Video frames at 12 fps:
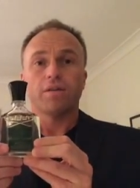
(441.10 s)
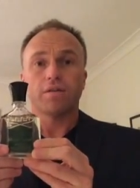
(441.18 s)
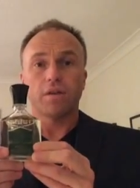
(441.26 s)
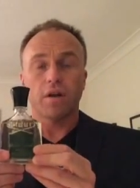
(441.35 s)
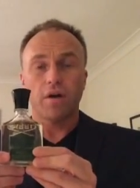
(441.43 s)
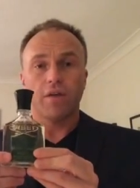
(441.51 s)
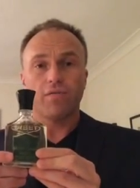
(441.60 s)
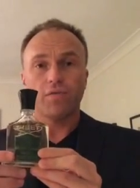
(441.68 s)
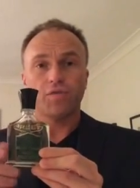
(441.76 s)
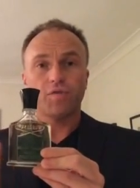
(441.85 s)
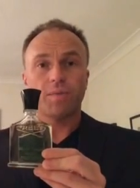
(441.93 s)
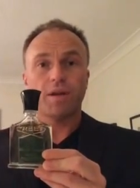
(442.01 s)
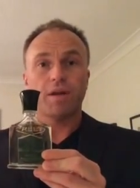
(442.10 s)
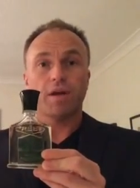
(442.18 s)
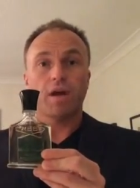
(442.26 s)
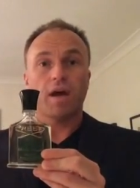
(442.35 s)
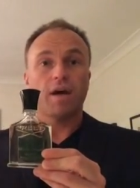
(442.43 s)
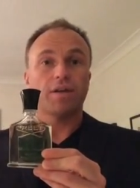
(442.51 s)
delightful
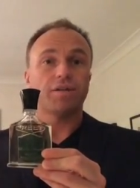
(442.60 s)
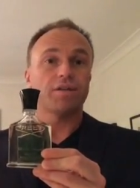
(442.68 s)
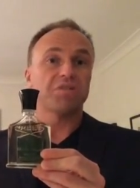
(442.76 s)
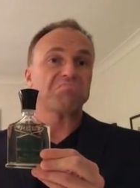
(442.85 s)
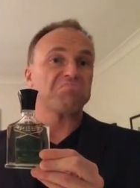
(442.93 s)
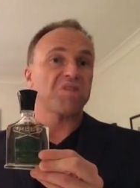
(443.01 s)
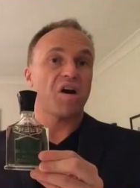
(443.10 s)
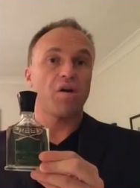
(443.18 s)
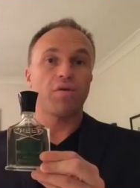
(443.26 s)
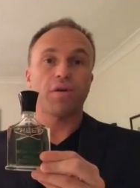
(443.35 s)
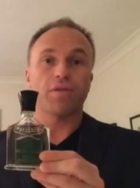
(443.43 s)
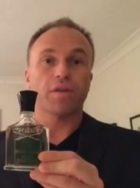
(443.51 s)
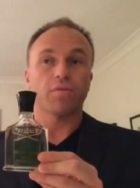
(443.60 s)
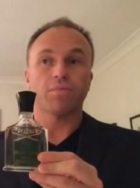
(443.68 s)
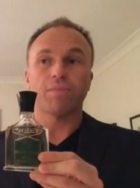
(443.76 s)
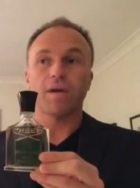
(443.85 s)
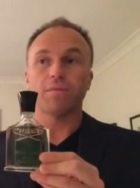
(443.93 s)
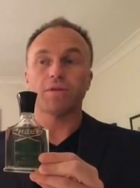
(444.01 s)
smelling, and the only thing that
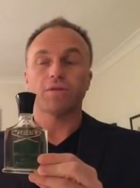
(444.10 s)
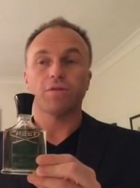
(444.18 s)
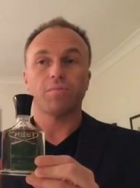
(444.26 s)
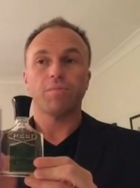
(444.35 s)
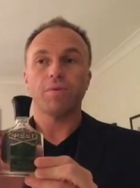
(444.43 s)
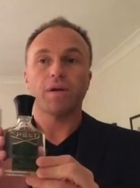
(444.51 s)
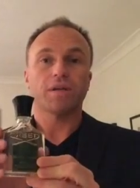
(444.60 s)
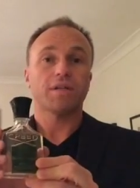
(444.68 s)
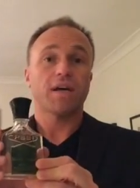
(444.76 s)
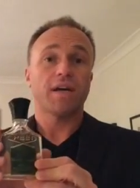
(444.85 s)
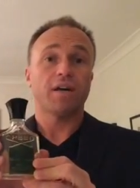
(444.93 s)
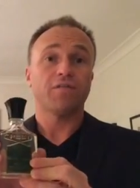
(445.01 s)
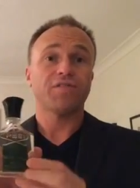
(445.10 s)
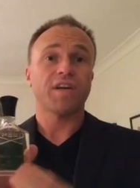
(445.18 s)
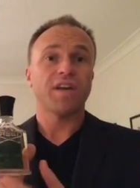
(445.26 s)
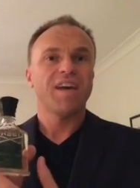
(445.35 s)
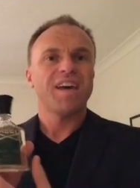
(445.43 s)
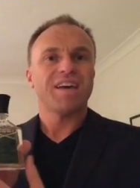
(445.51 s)
would maybe stop it being a 10 out of
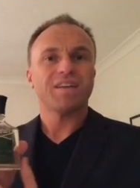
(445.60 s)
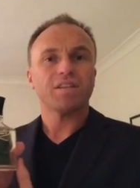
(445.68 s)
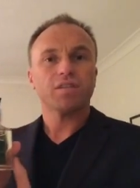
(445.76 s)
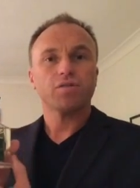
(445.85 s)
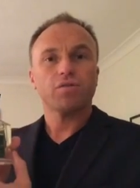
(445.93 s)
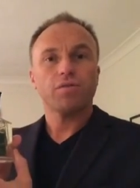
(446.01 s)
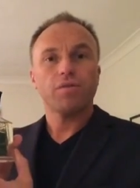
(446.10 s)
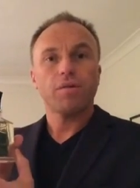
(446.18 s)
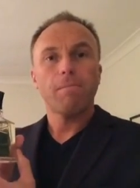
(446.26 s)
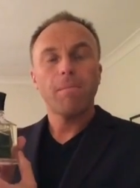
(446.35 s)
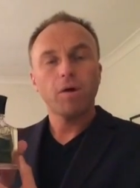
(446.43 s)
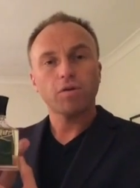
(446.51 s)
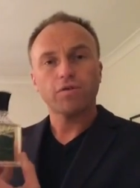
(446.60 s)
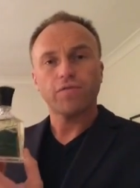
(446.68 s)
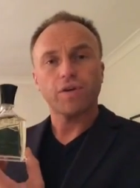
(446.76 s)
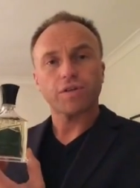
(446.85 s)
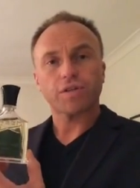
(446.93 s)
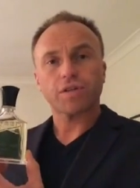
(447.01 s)
10 is it's not the most
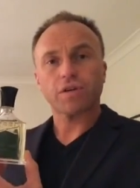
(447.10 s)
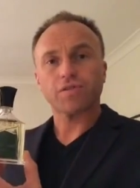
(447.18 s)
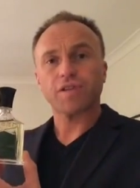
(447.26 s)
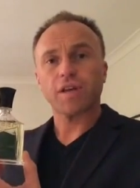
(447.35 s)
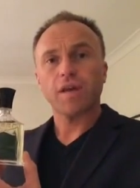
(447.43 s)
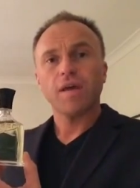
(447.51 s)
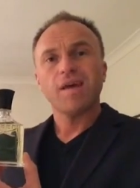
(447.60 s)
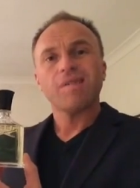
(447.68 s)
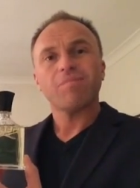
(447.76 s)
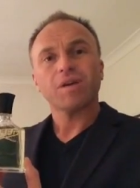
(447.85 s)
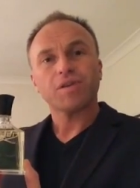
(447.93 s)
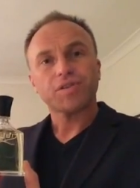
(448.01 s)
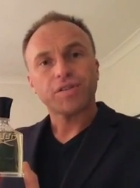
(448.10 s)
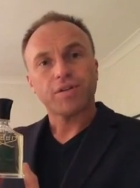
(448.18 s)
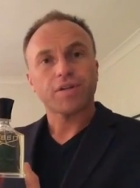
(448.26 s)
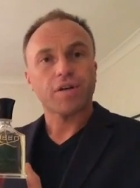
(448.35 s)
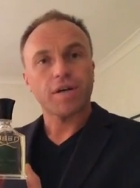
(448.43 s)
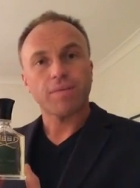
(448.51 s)
versatile scent, because
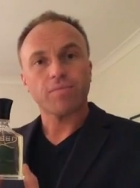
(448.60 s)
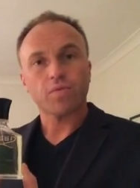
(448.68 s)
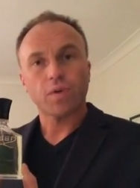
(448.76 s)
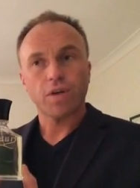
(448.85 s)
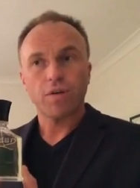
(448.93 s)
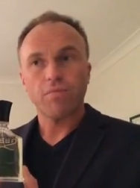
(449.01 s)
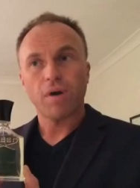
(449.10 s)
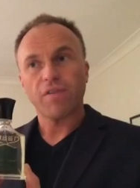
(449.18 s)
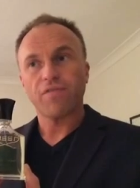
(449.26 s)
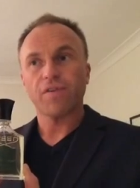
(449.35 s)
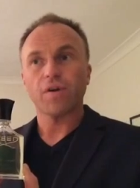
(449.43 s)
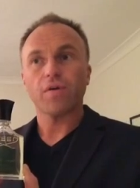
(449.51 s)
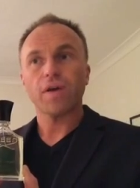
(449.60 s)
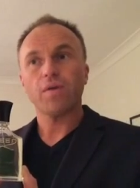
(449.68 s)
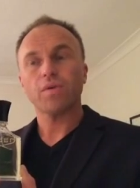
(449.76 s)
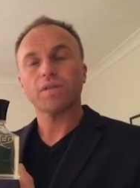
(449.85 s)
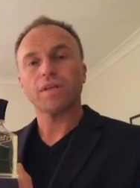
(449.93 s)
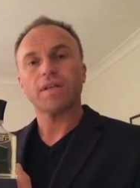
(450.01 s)
there are times when you might feel it
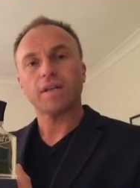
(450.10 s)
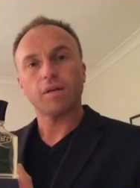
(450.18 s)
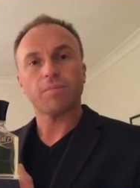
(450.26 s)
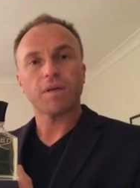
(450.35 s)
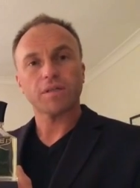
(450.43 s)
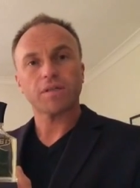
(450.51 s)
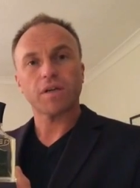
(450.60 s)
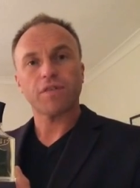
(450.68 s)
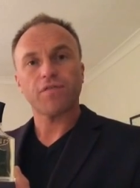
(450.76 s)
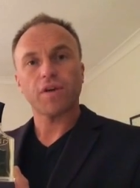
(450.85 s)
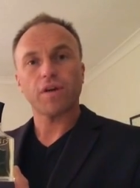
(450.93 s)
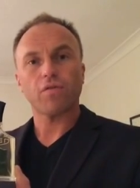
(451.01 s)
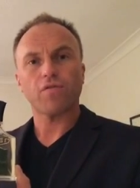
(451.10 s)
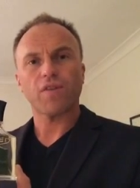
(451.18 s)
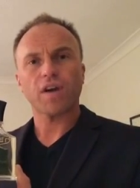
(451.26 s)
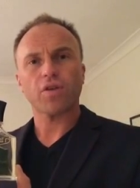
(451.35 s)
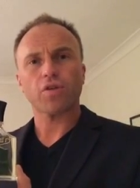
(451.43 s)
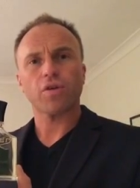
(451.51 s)
was a little bit stuffy and
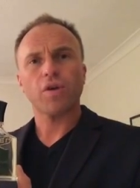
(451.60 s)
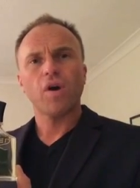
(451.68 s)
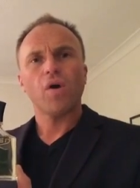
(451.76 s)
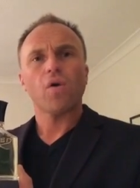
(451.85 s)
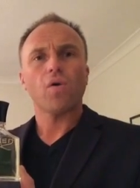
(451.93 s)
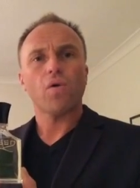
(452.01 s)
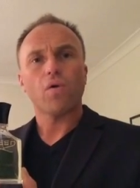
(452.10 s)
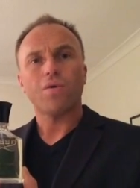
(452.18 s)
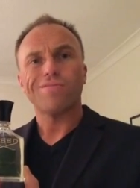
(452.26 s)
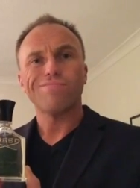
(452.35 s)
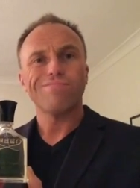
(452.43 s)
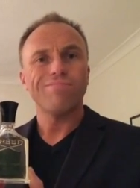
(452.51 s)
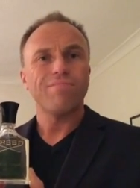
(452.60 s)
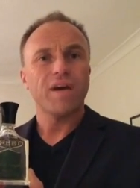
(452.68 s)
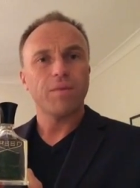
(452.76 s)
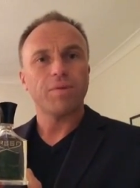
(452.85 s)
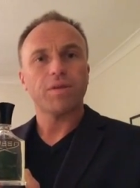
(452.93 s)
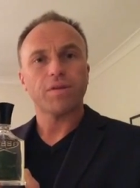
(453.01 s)
old-fashioned, or
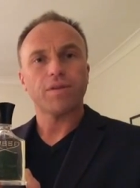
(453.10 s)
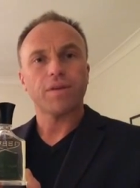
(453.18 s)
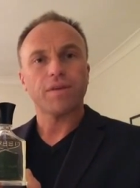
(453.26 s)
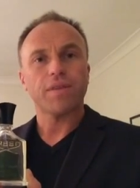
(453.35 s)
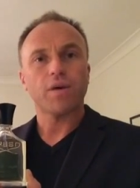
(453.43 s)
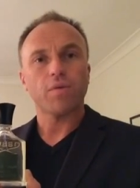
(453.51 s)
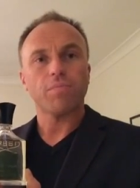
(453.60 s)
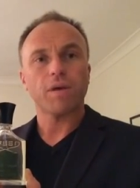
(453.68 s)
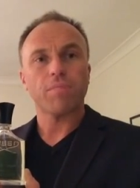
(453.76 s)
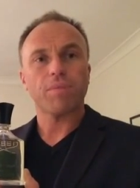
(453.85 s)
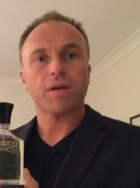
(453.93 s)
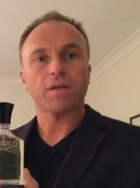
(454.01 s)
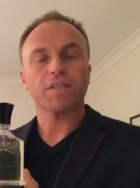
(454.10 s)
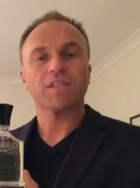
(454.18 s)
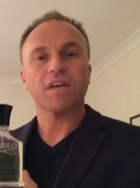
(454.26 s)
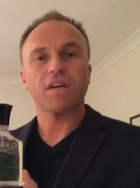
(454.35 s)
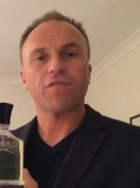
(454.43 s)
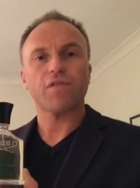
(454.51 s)
maybe that there would be a better,
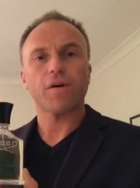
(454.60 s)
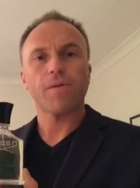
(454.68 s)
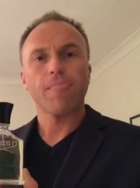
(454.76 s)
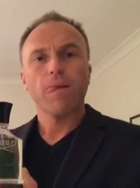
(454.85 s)
safer,